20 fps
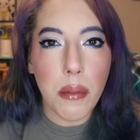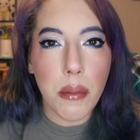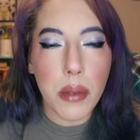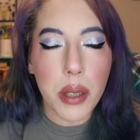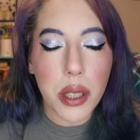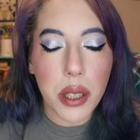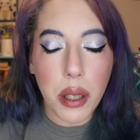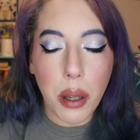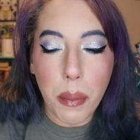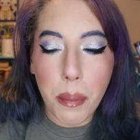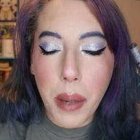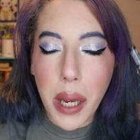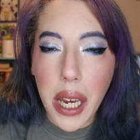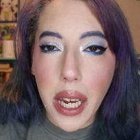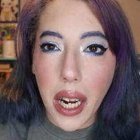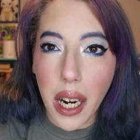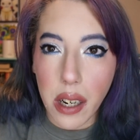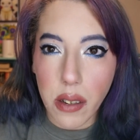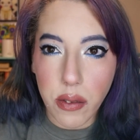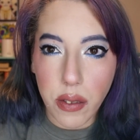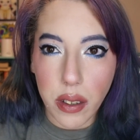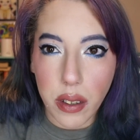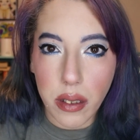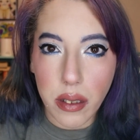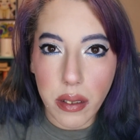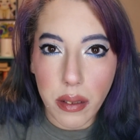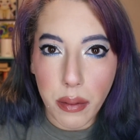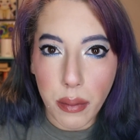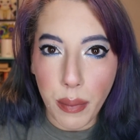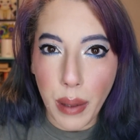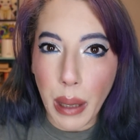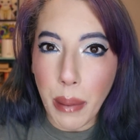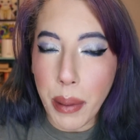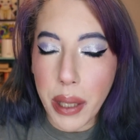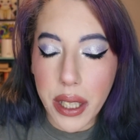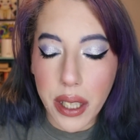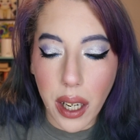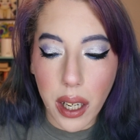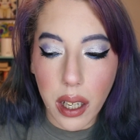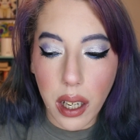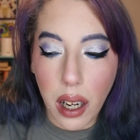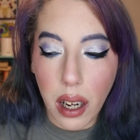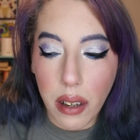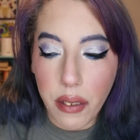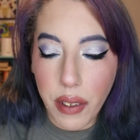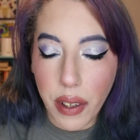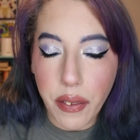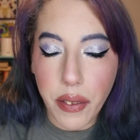So be careful. Maybe start off,